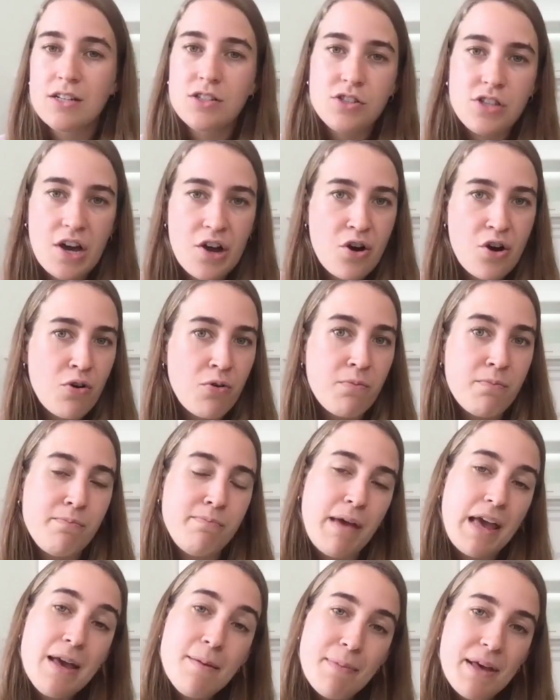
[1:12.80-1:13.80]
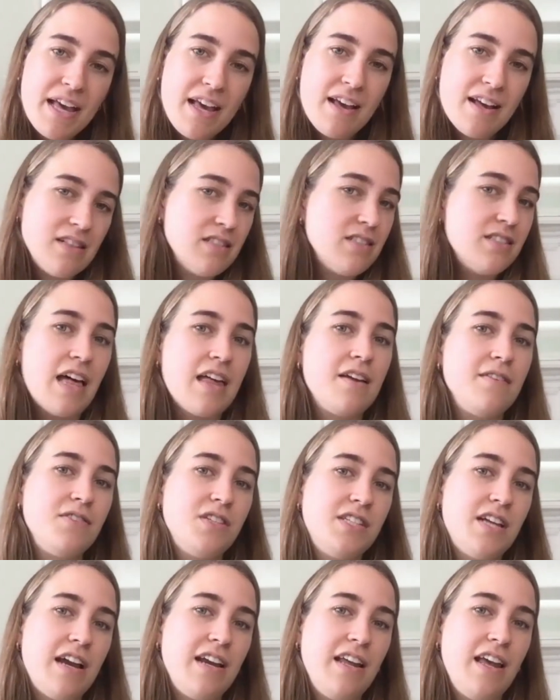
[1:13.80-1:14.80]
So maybe instead of
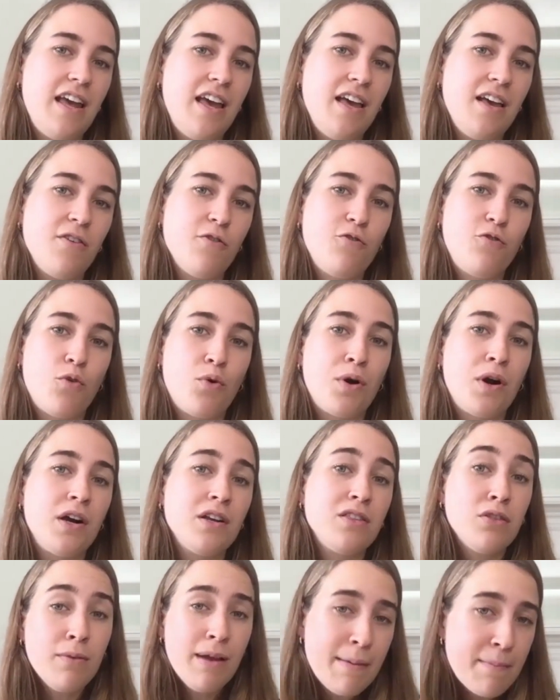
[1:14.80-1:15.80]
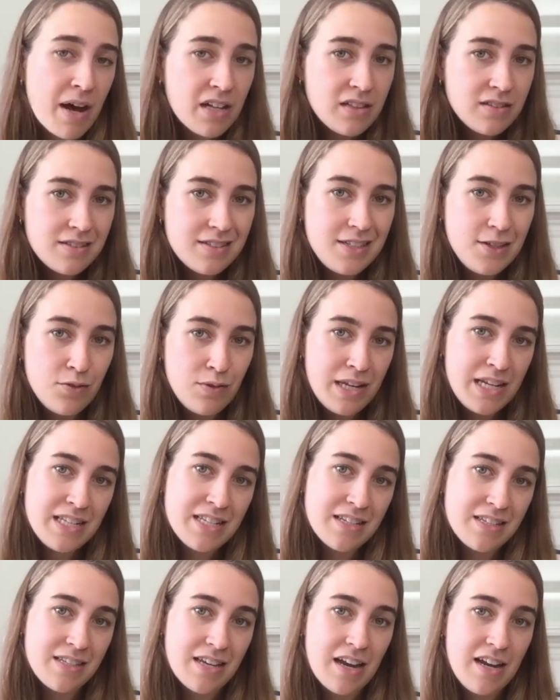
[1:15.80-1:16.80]
studying for 3 months, you need
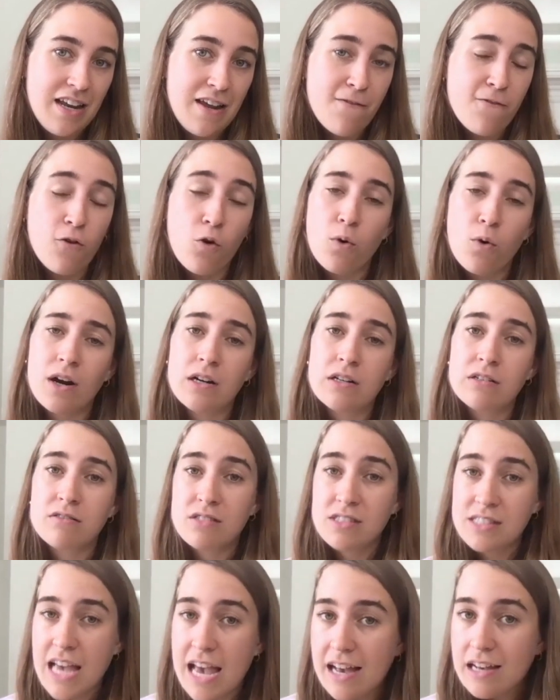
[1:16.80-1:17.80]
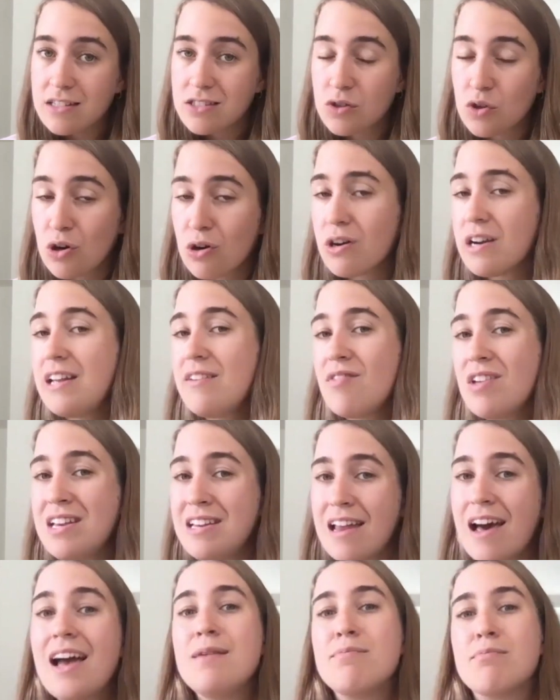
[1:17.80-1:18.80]
to study for 6 or even
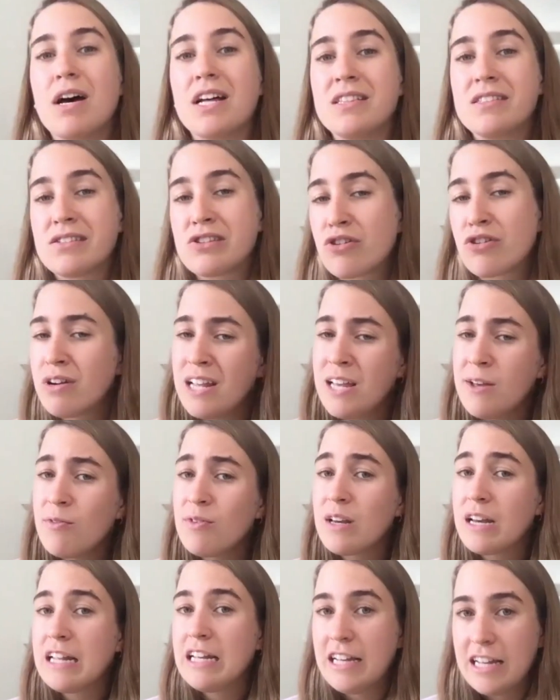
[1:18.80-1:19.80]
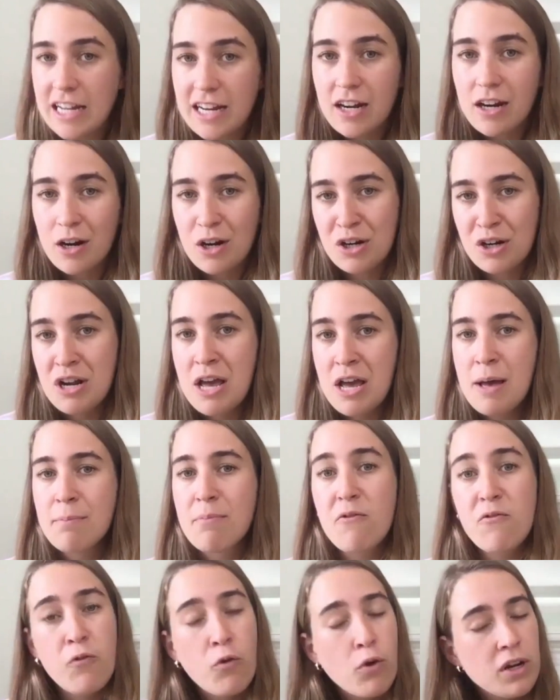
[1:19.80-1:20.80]
9 months or even a year
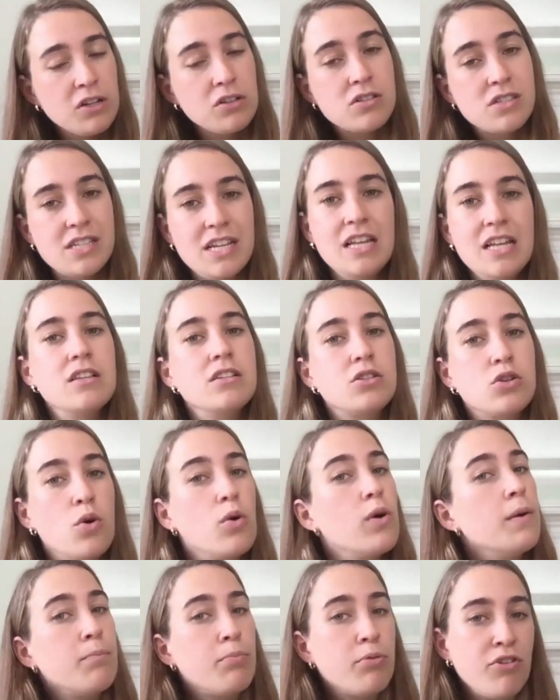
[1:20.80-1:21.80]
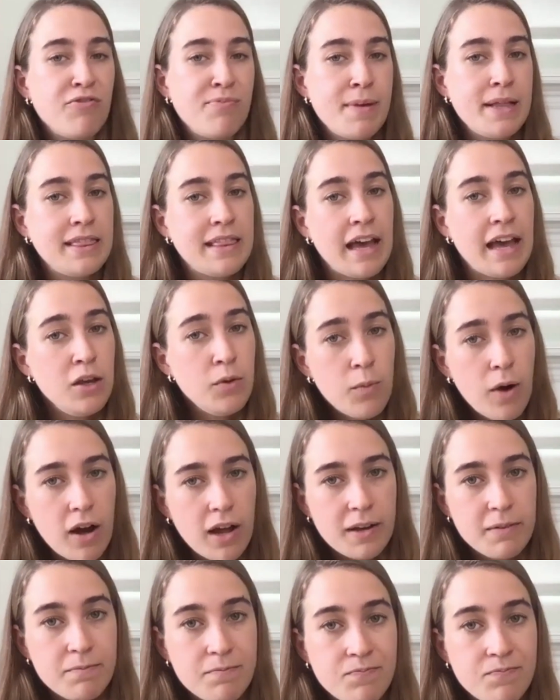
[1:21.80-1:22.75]
before you'll see the score improvement that you want.